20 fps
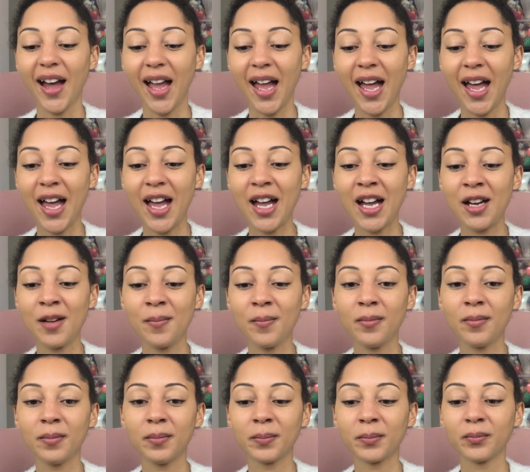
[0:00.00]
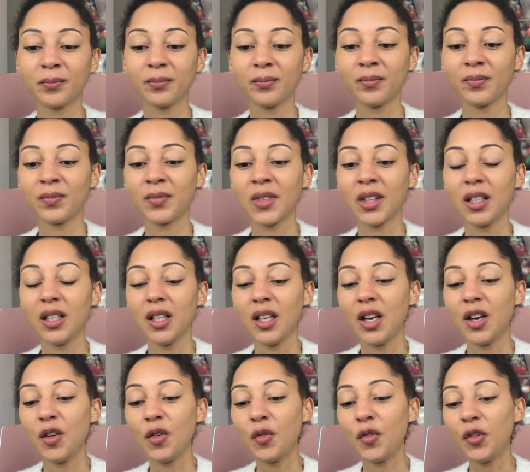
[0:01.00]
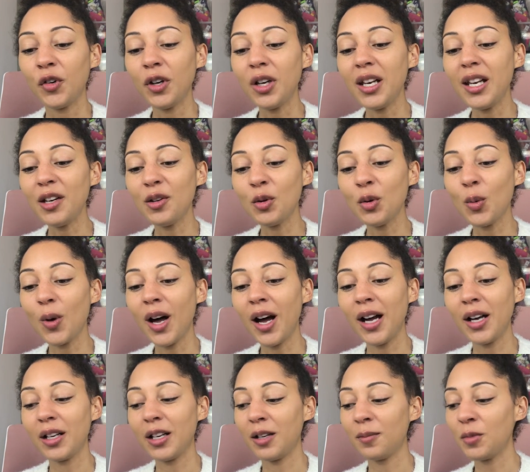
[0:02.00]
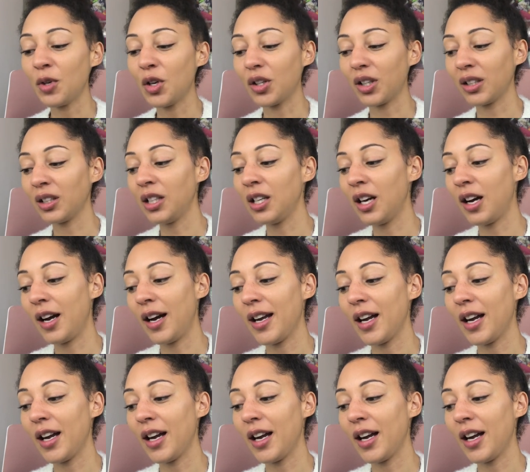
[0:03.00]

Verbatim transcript: Um, for a little while, I'm not gonna lie,